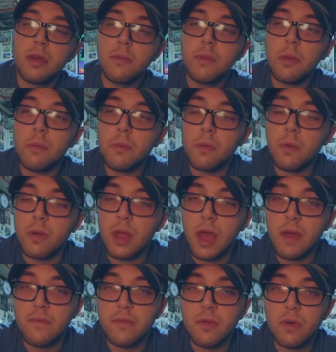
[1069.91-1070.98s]
people would
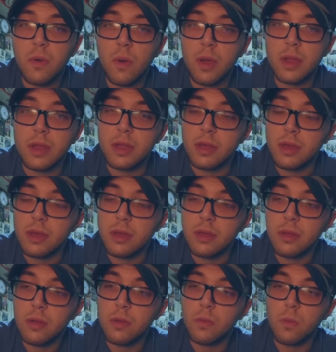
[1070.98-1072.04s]
have no idea
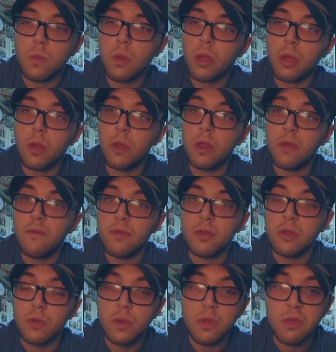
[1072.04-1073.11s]
or could even
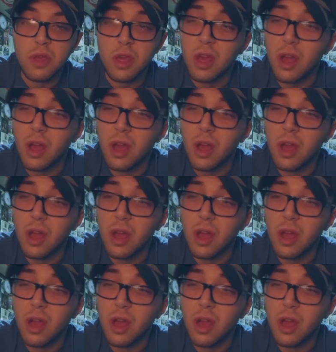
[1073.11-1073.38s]
do anything.